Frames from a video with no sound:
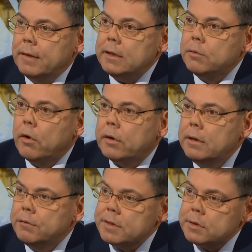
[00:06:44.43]
network
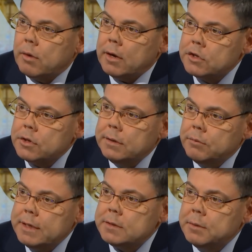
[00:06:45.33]
infrastructure
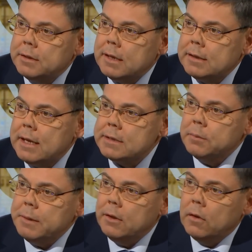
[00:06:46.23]
investment that has
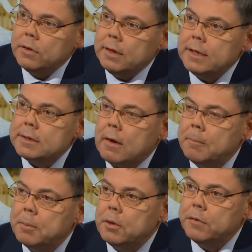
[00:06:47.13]
to be done the next
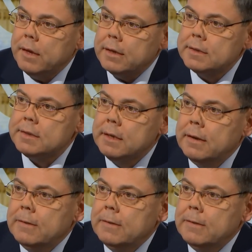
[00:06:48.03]
couple of years.